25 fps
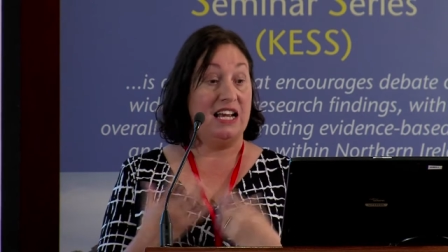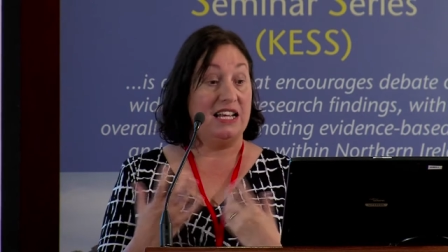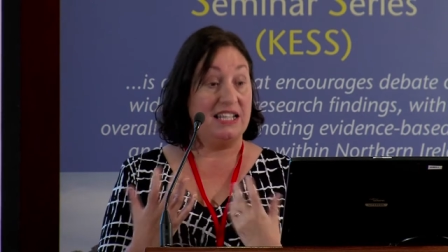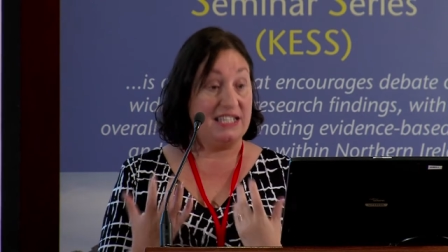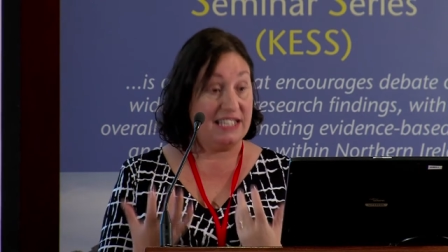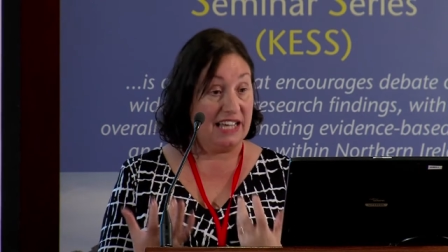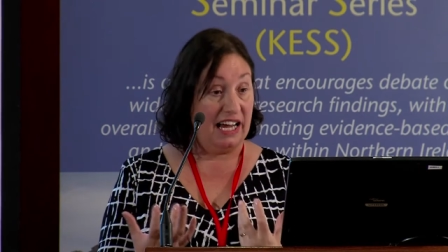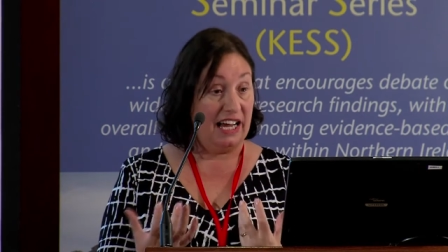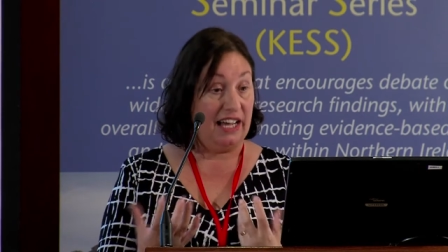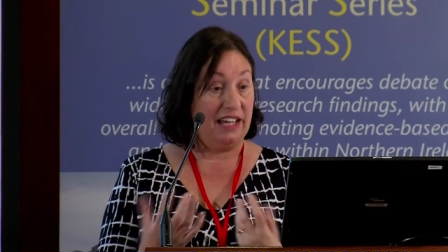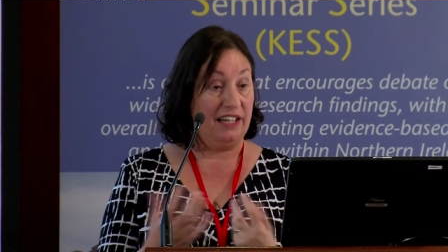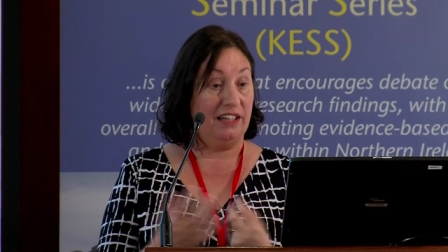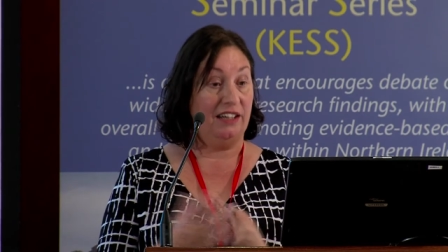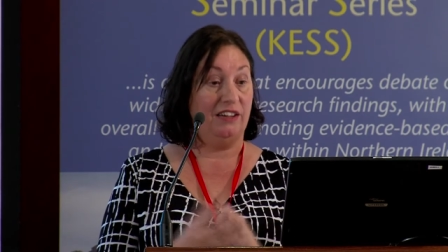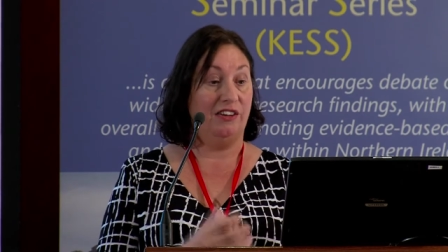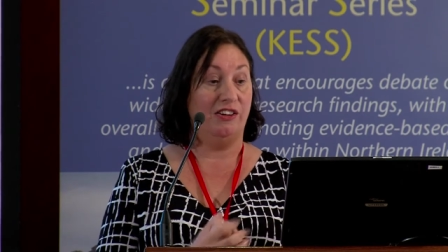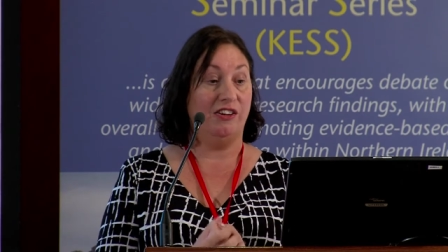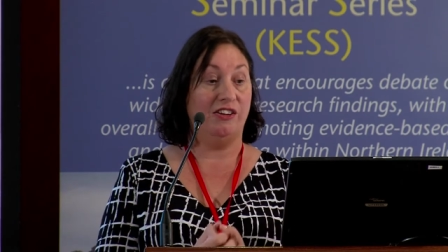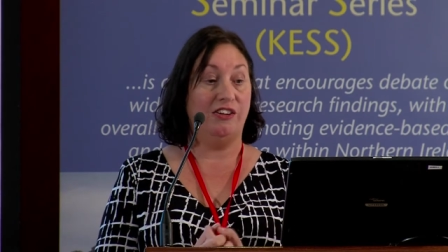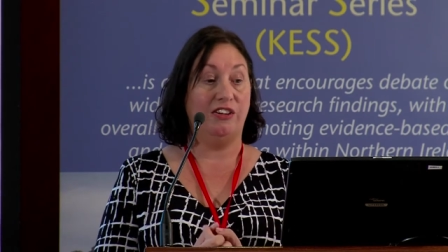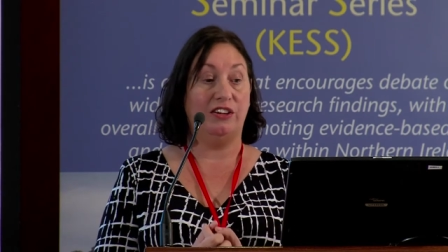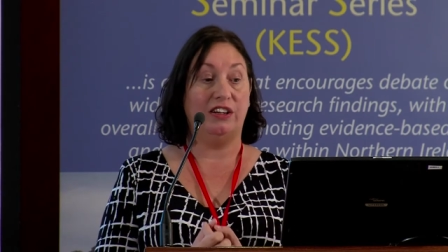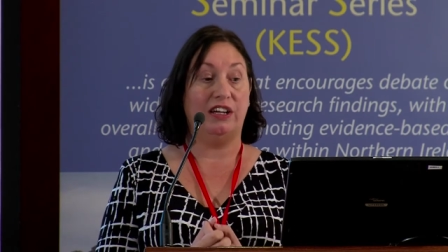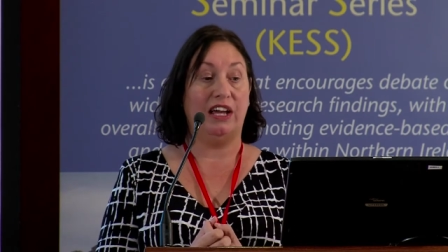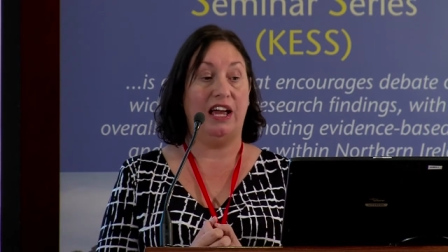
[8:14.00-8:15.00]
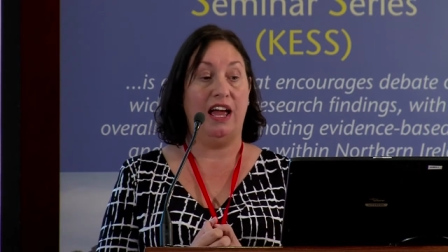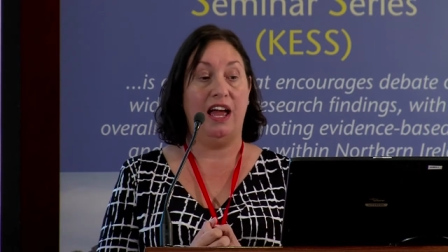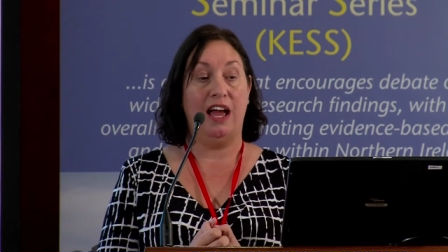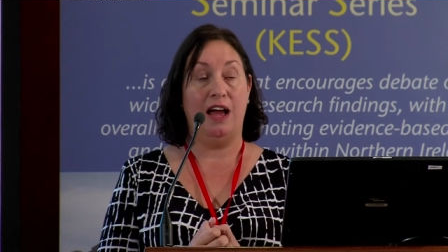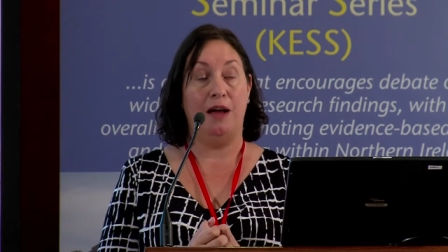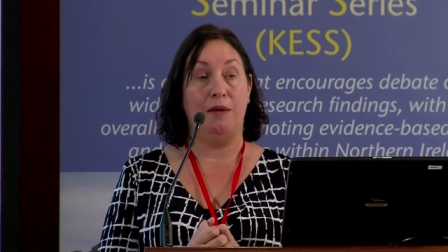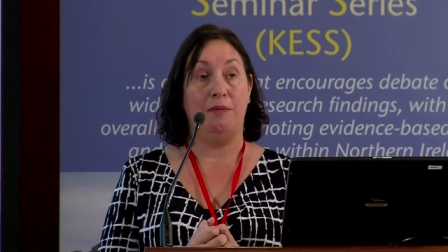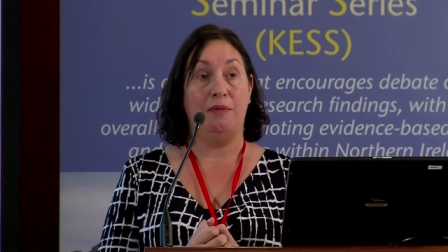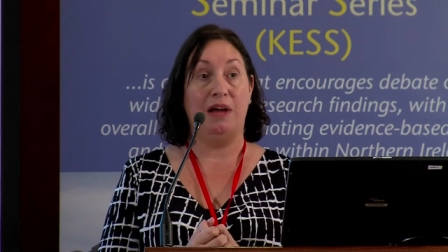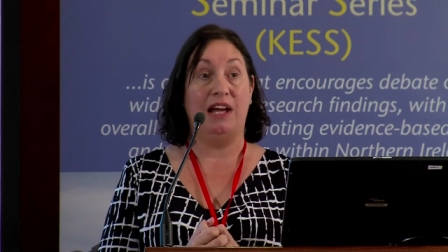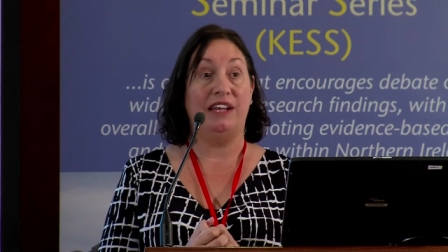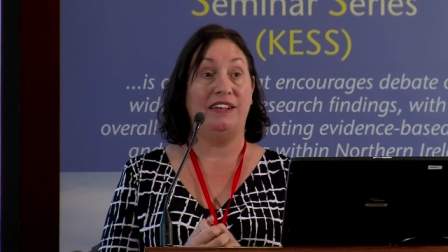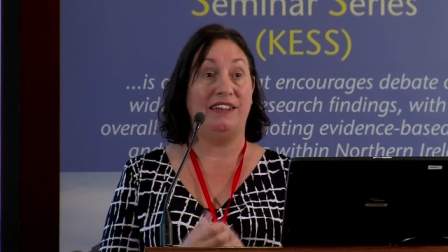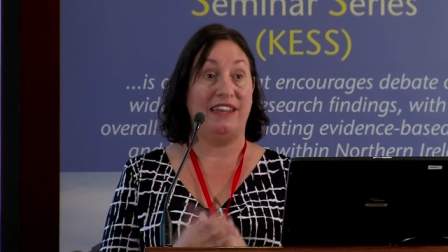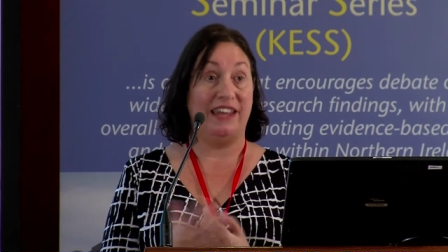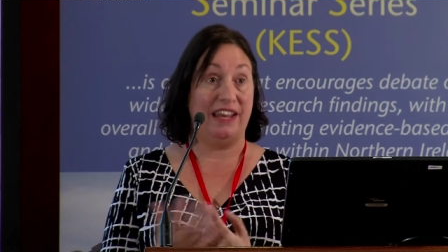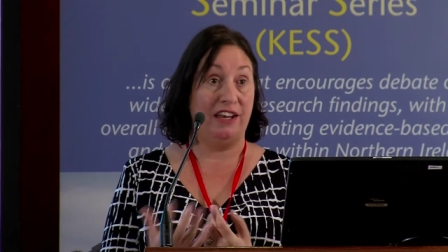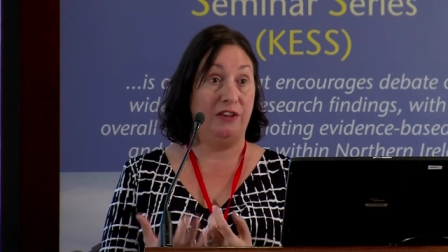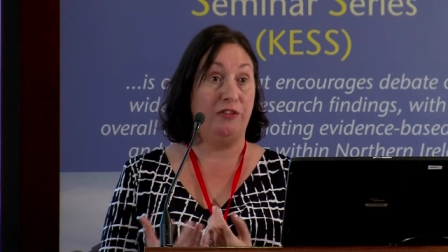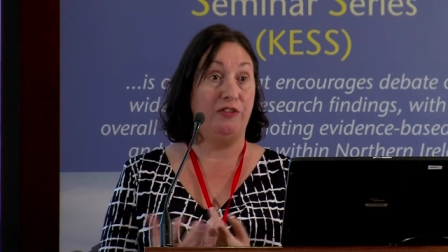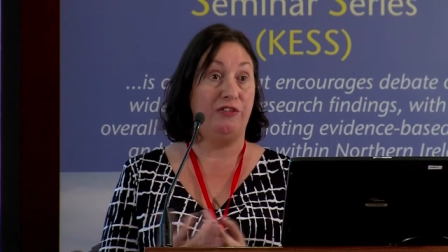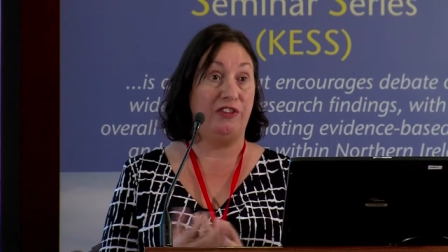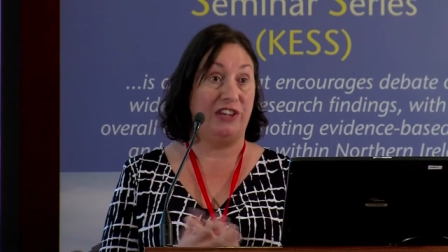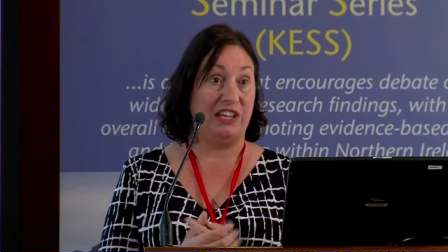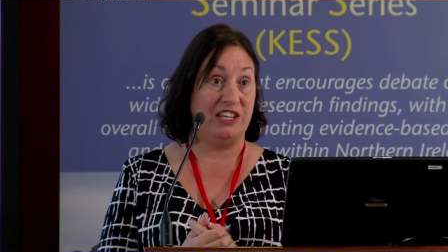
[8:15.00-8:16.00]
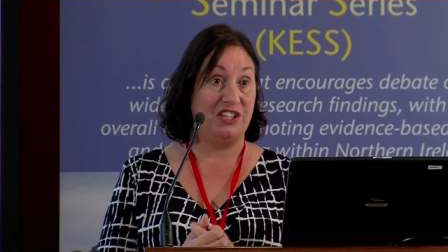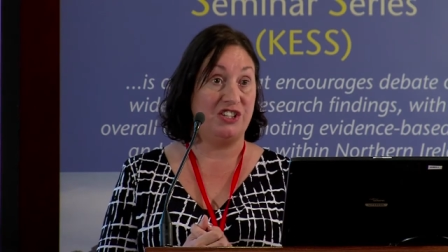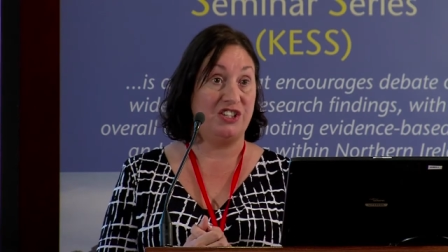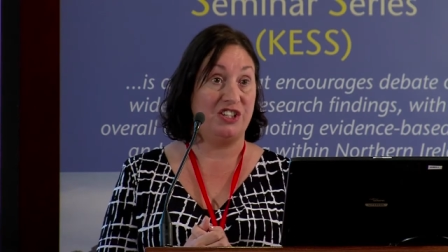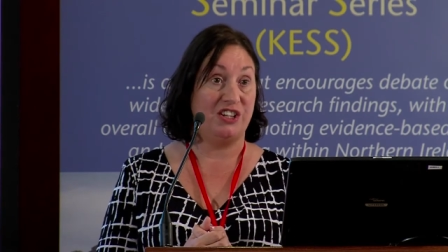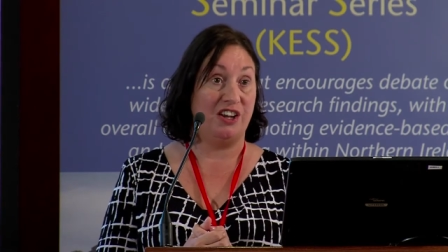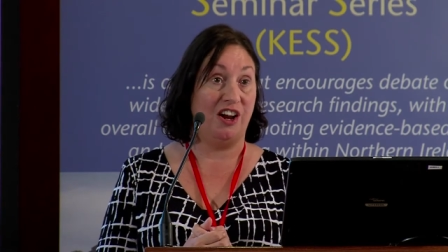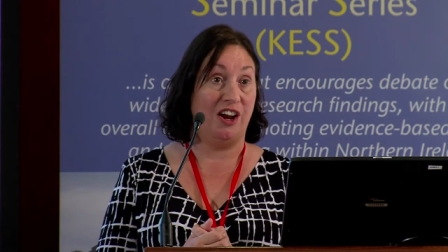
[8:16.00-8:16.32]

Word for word: dialogue um, and innovation.